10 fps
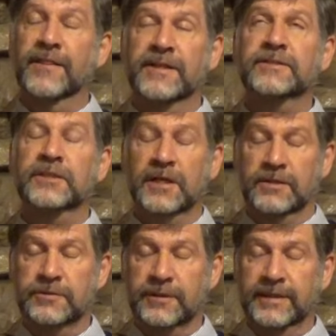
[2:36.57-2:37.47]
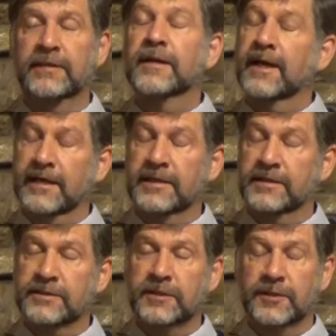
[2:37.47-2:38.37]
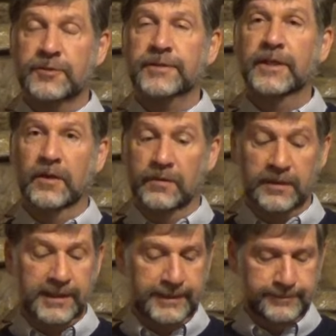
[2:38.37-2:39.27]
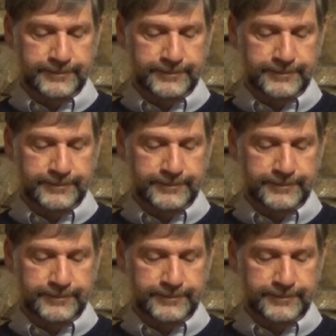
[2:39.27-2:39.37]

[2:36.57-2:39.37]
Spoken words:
this country, and in this country only.